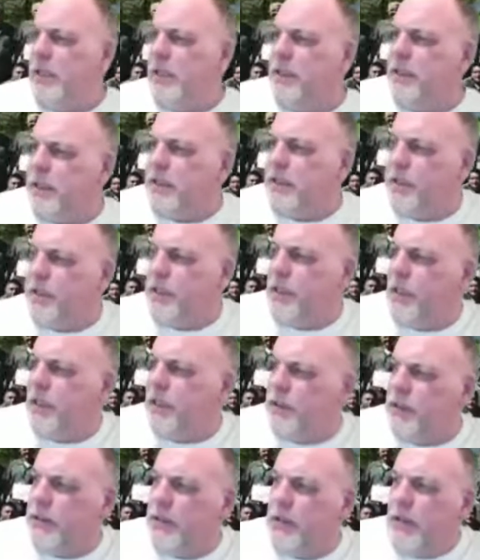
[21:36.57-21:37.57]
see.
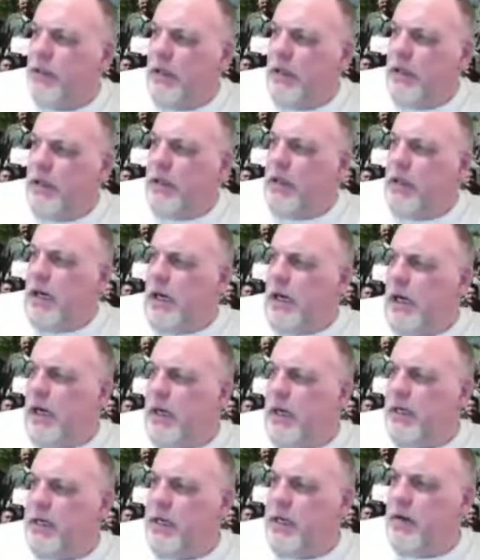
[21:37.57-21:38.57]

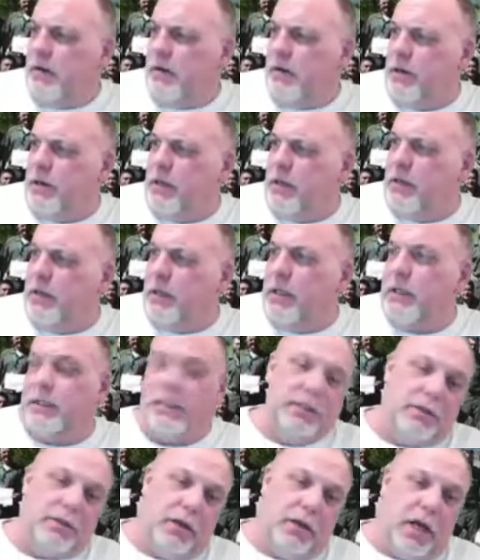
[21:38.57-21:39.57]

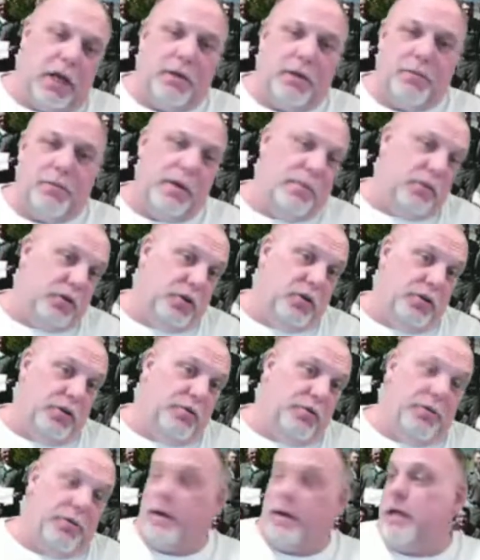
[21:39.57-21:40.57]
Because a lot of people don't
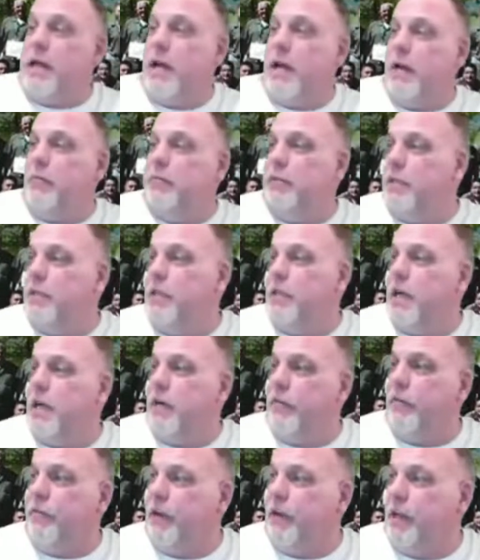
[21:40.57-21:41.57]
know that a camp doesn't
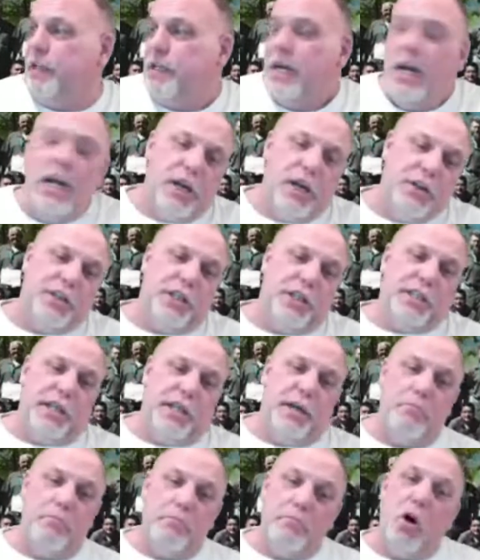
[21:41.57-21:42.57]
have a fence. And she
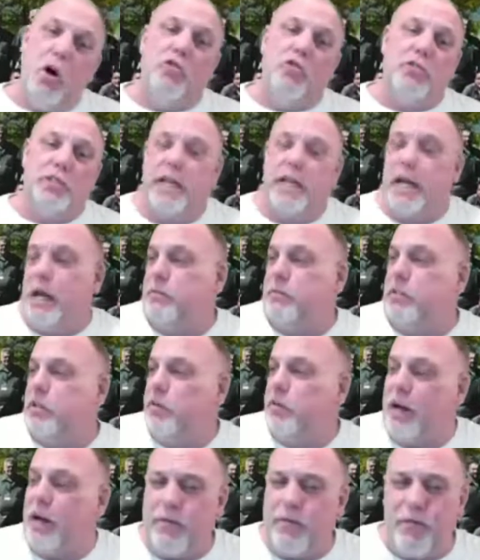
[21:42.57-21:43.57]
said most camps
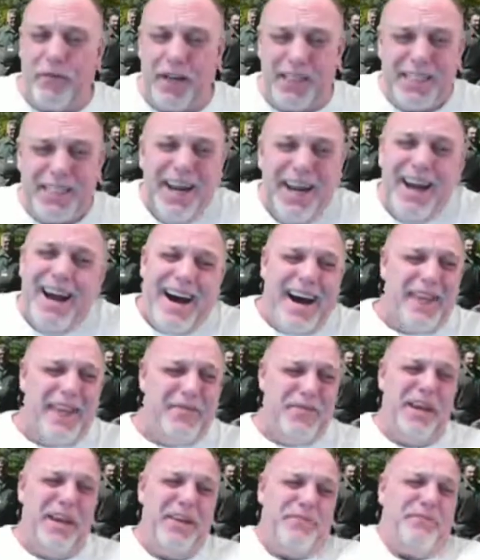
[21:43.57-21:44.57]
don't have a fence. I
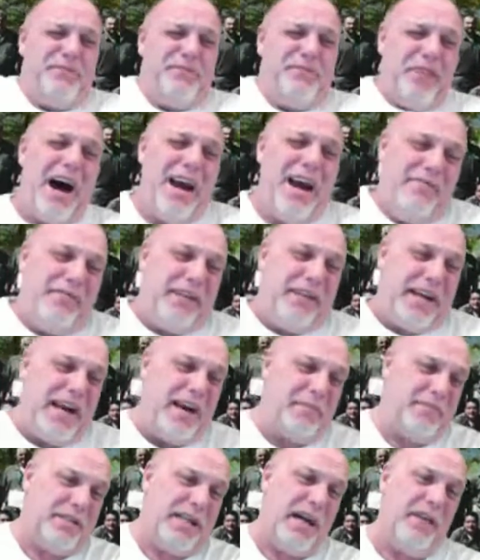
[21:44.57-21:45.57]
think 5
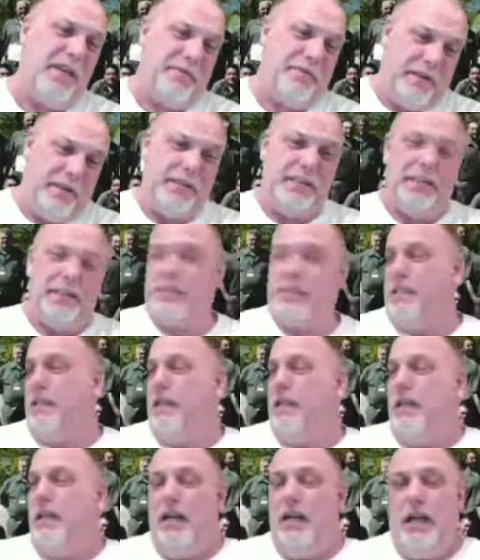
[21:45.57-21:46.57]
camps have fences.
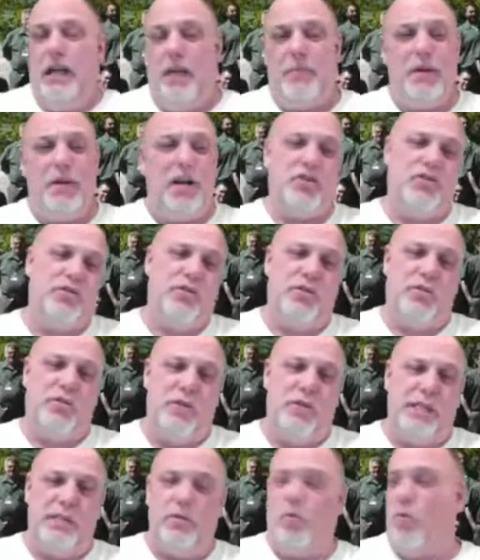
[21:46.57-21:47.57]
I'm not sure the
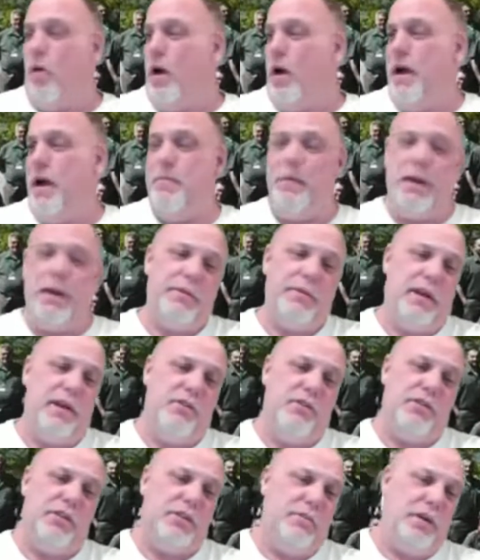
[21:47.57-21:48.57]
reason why. Maybe they
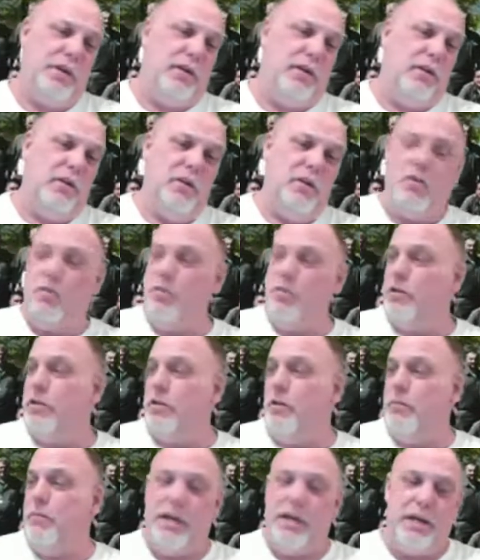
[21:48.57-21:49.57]
used to be a low or
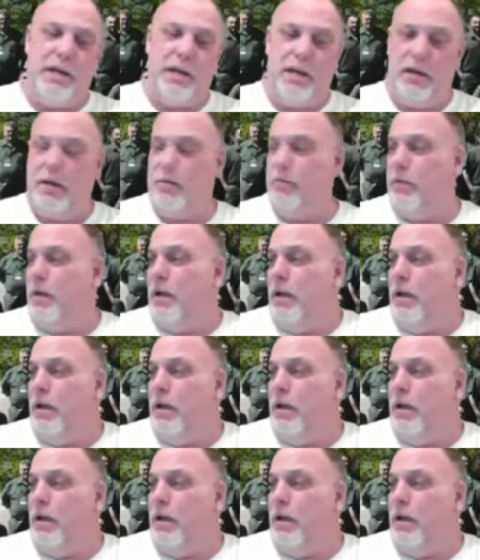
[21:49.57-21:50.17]
a medium,